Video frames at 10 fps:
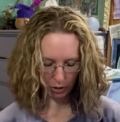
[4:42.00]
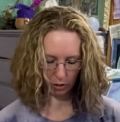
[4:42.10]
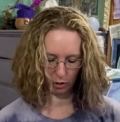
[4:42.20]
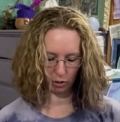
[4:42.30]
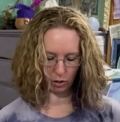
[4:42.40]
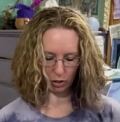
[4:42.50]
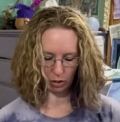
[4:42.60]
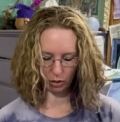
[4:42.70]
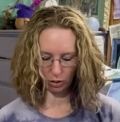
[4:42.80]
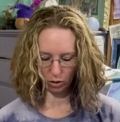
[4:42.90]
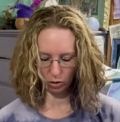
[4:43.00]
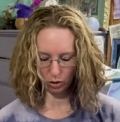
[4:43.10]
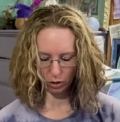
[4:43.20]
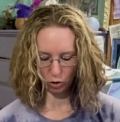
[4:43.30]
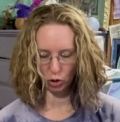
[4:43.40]
is
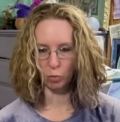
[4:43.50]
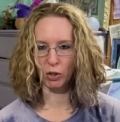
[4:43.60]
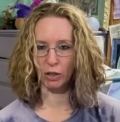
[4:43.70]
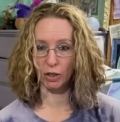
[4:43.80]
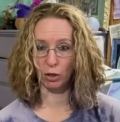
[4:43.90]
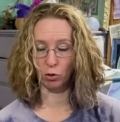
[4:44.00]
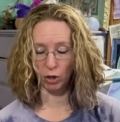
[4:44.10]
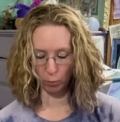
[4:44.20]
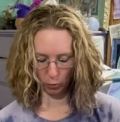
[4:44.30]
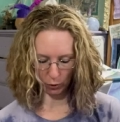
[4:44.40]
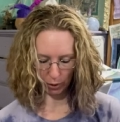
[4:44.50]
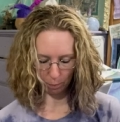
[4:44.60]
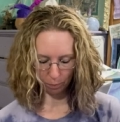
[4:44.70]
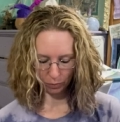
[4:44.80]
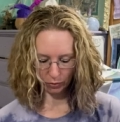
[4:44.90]
gypsy slash tribal queen.
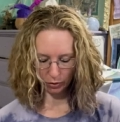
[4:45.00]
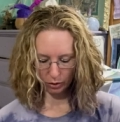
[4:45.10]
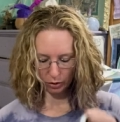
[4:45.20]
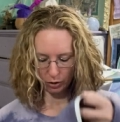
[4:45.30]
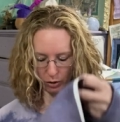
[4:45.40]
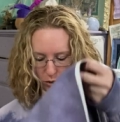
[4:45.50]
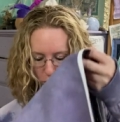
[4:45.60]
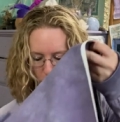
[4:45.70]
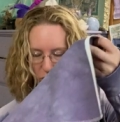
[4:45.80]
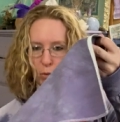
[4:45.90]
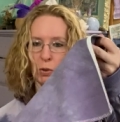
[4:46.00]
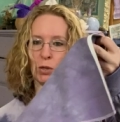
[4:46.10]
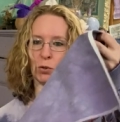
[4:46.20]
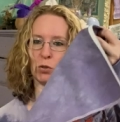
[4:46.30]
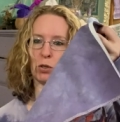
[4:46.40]
Gypsy's a
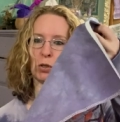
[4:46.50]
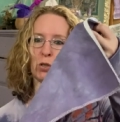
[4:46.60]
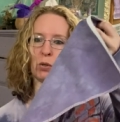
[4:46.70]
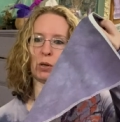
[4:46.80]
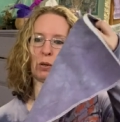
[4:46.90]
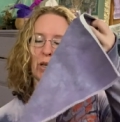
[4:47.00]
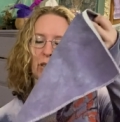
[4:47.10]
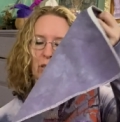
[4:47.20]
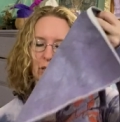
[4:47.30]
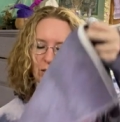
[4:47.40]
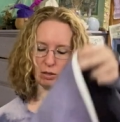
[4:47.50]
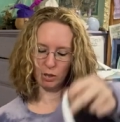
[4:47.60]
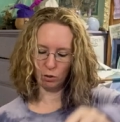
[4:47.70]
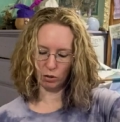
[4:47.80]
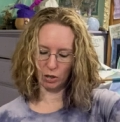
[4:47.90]
racial slur, so I don't like to, to
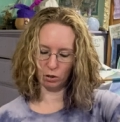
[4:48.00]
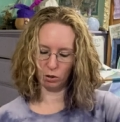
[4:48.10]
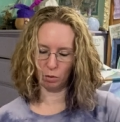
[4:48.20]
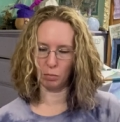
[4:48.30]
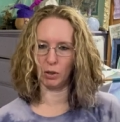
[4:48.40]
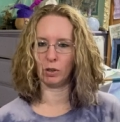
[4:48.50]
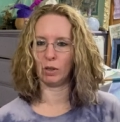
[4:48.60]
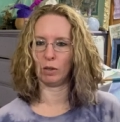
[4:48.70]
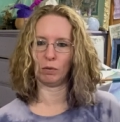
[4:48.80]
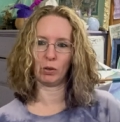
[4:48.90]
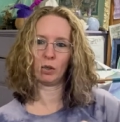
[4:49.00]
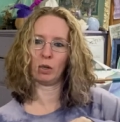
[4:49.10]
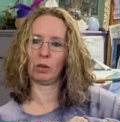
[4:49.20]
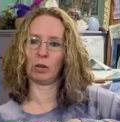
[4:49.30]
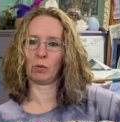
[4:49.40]
use that term, but if you're going
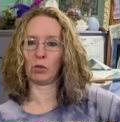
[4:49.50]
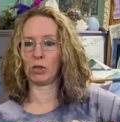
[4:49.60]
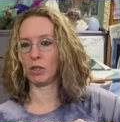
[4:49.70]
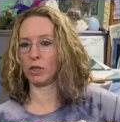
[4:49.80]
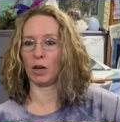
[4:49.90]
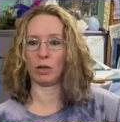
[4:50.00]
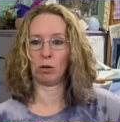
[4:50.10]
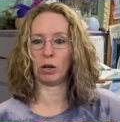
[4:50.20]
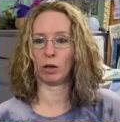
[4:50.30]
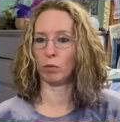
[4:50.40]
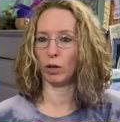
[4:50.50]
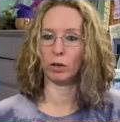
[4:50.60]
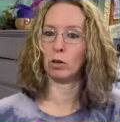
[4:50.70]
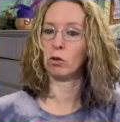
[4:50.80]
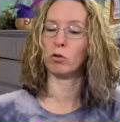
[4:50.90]
to look for this design, you're not going to find
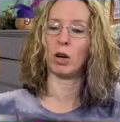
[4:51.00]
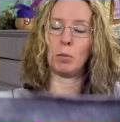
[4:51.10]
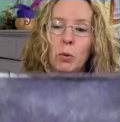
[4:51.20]
it under tribal